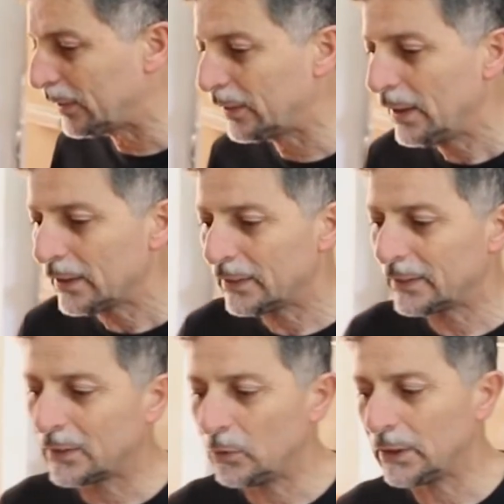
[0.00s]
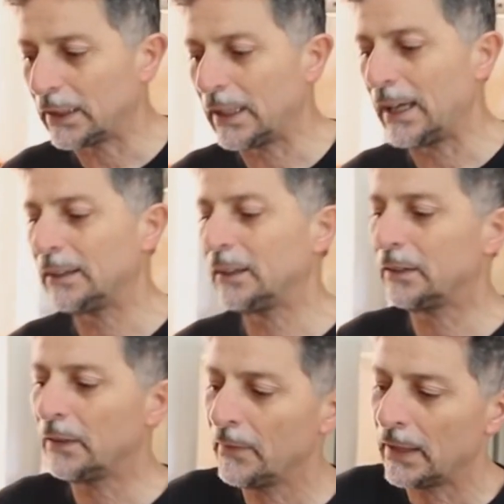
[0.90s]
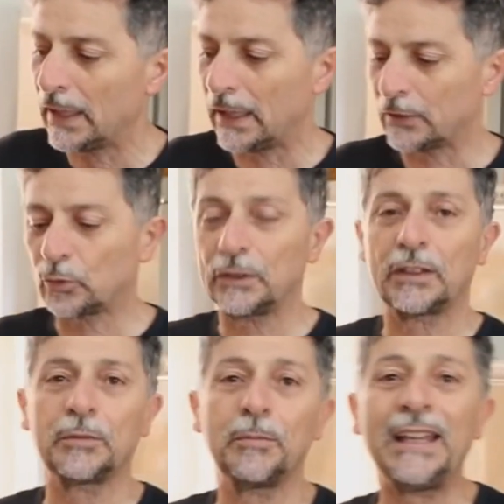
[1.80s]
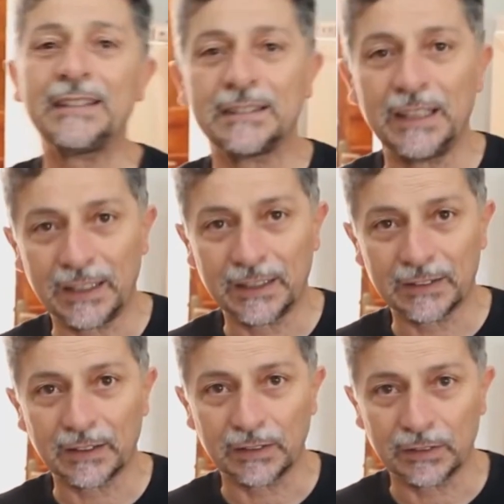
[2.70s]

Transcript: and the vibrations are a little more challenging to be digested.